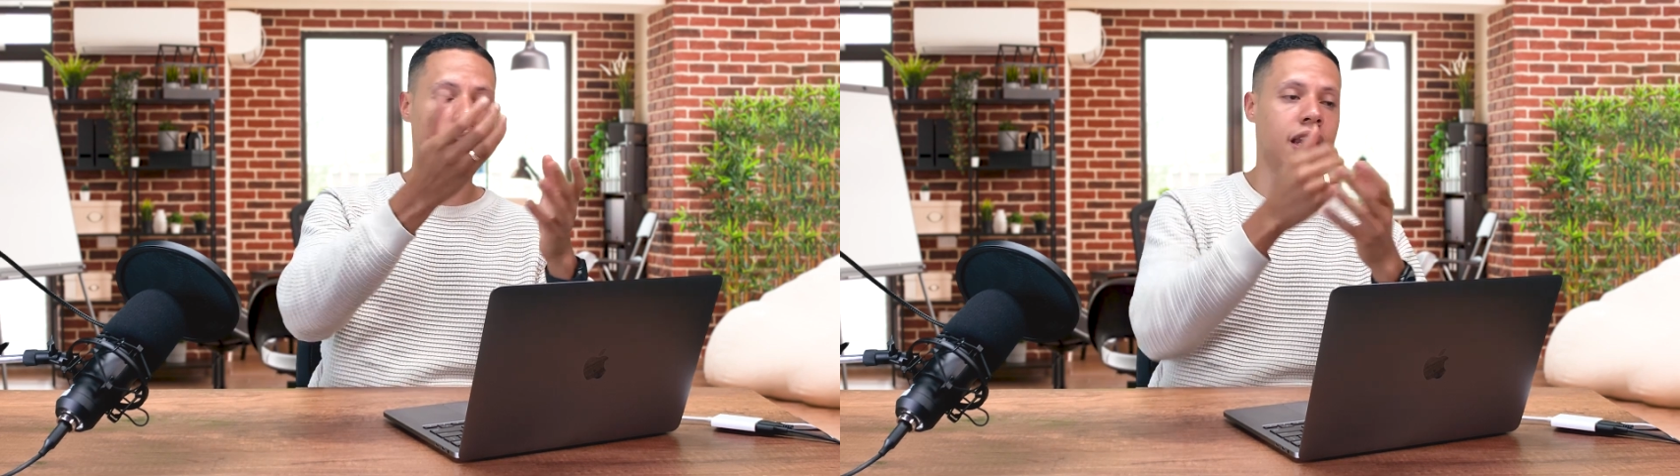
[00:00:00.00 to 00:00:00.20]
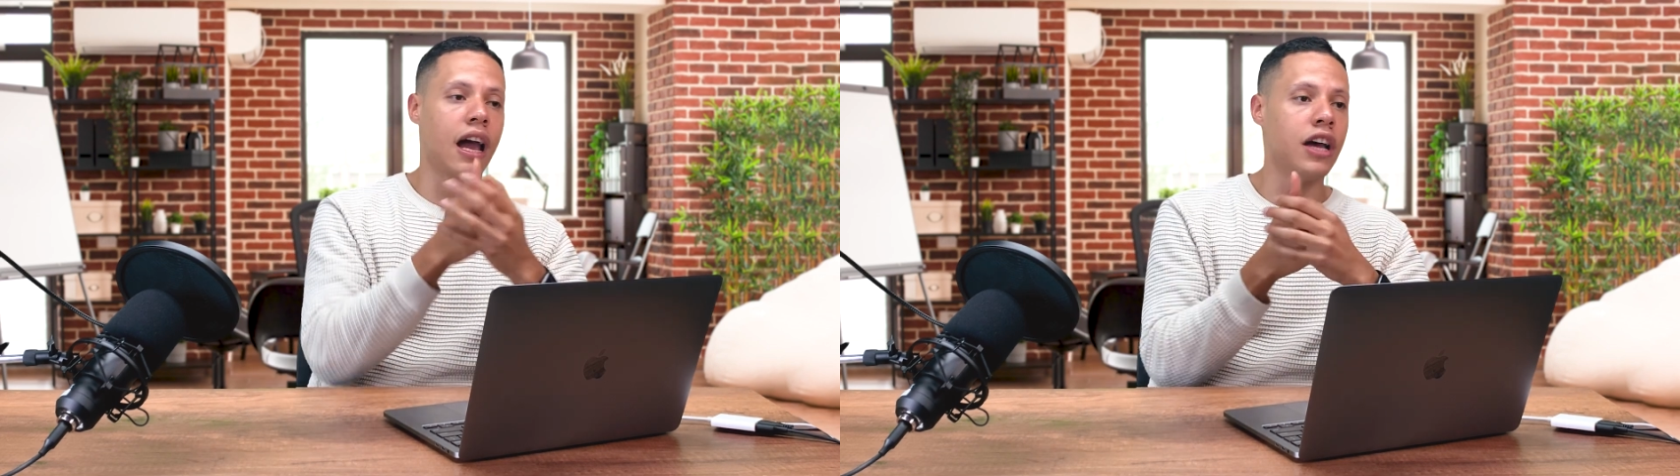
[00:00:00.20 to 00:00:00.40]

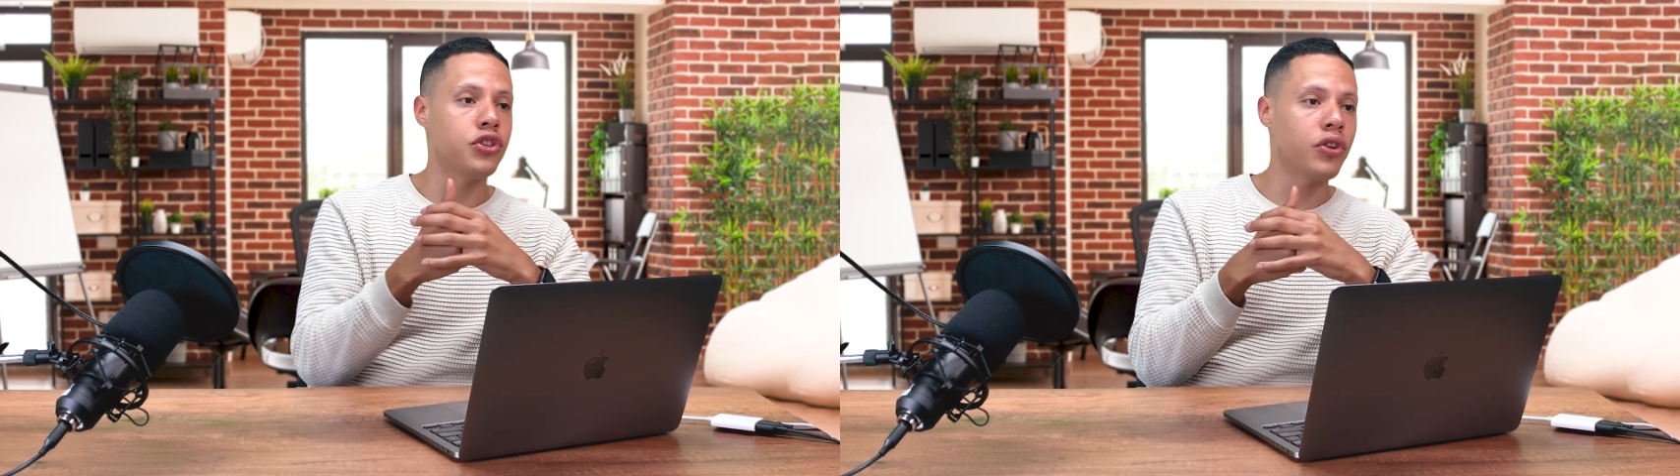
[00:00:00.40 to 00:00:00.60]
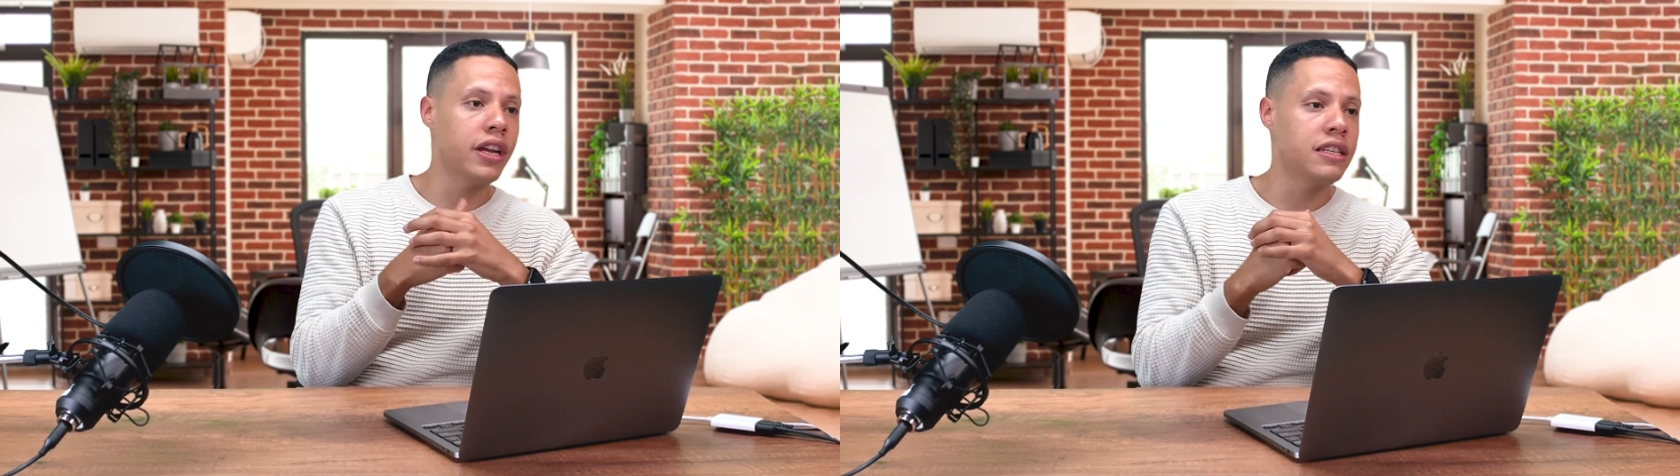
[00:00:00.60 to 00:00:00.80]
And as
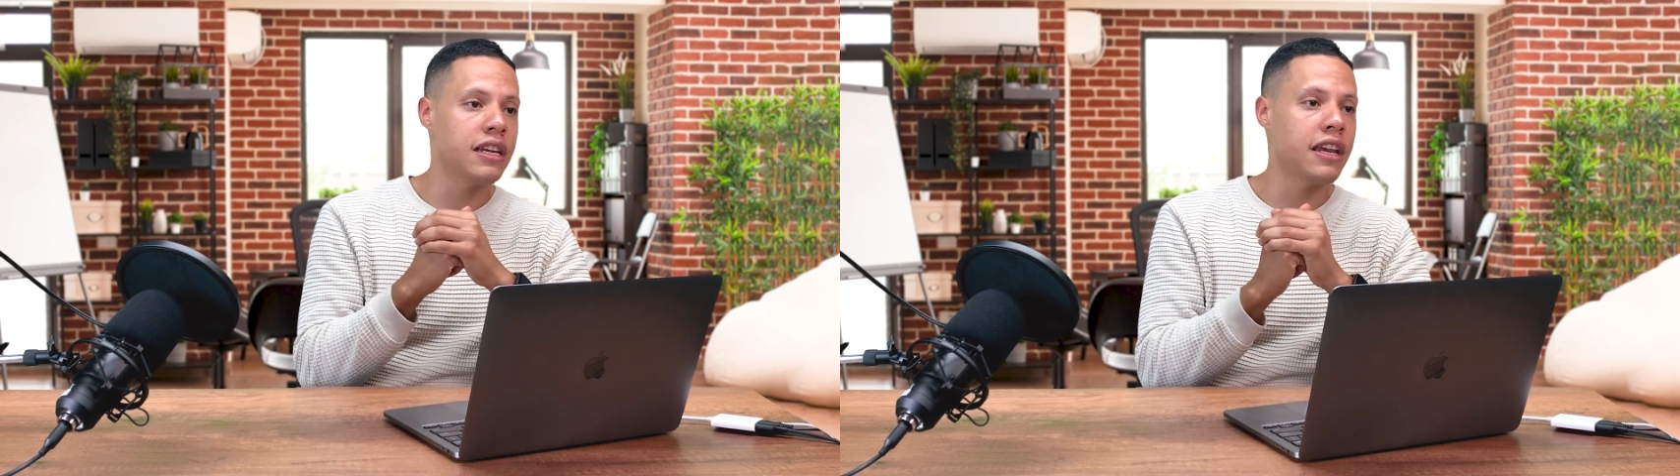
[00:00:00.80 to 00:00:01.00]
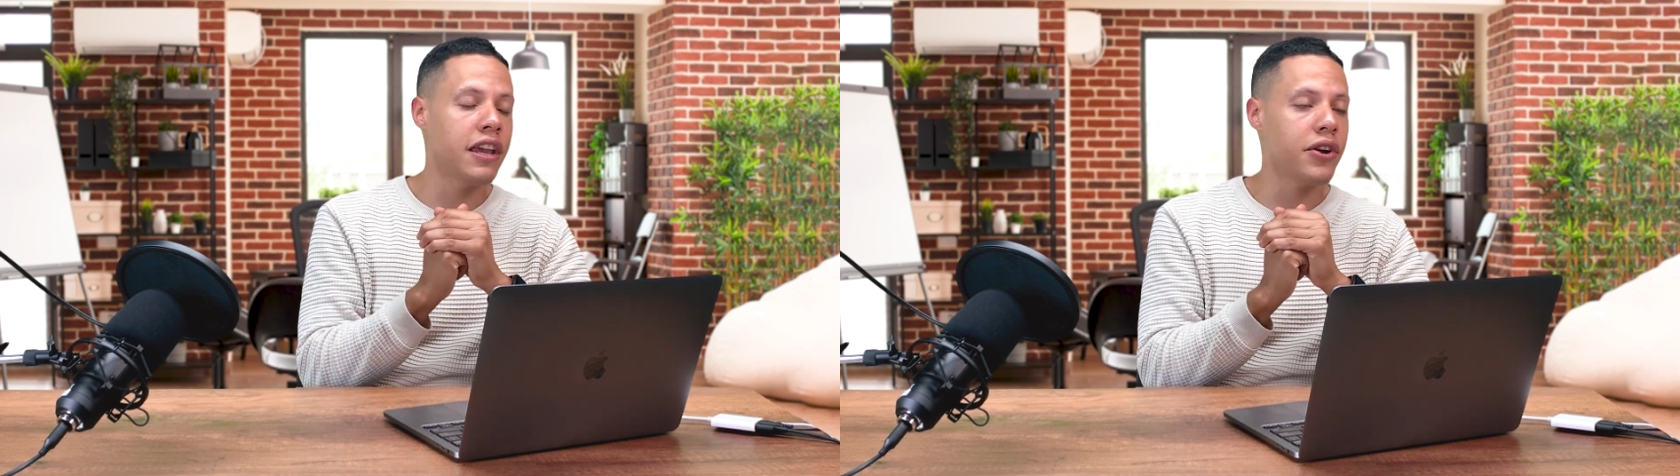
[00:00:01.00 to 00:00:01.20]
you can
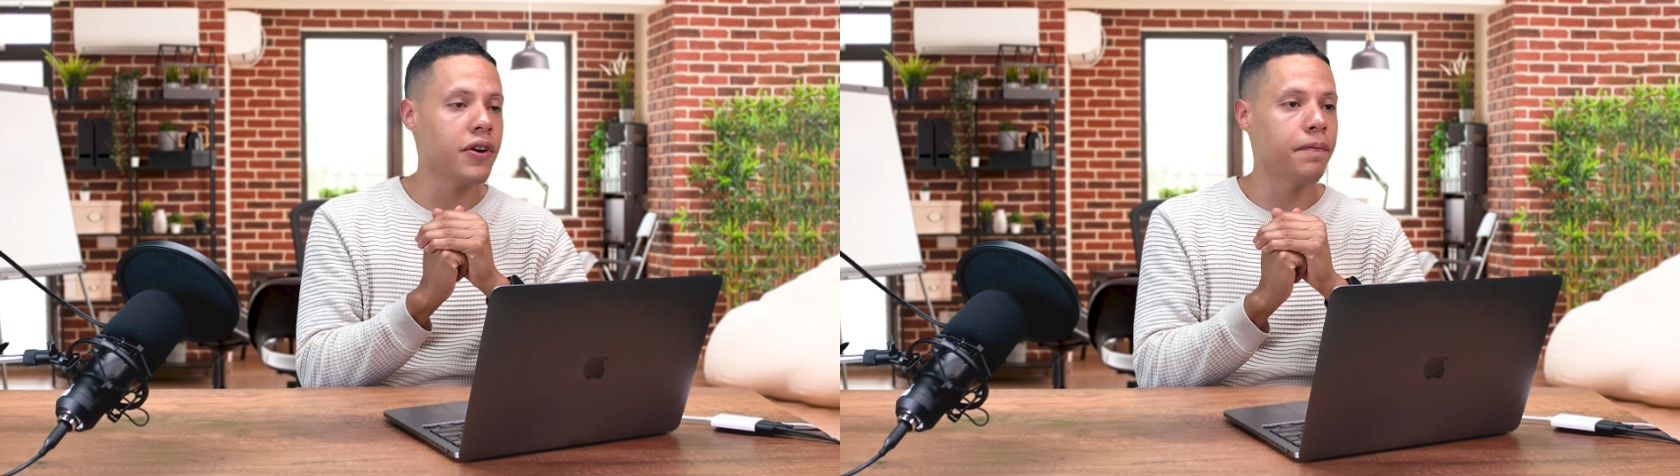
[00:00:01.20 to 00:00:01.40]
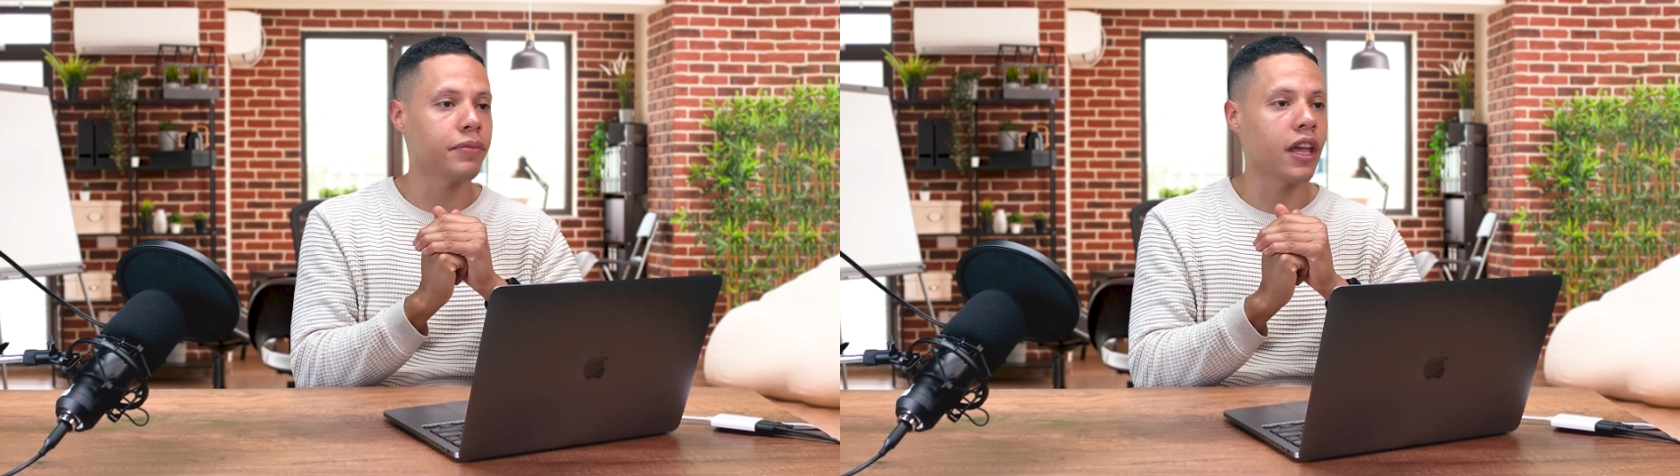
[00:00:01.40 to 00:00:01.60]
see
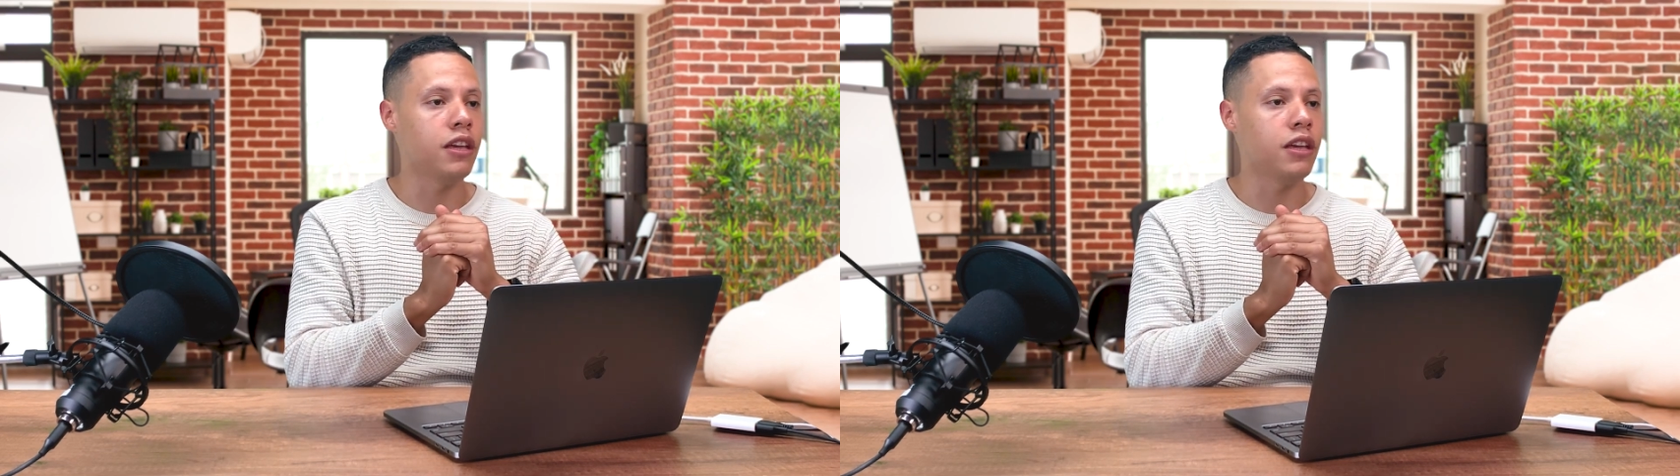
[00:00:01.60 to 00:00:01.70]
here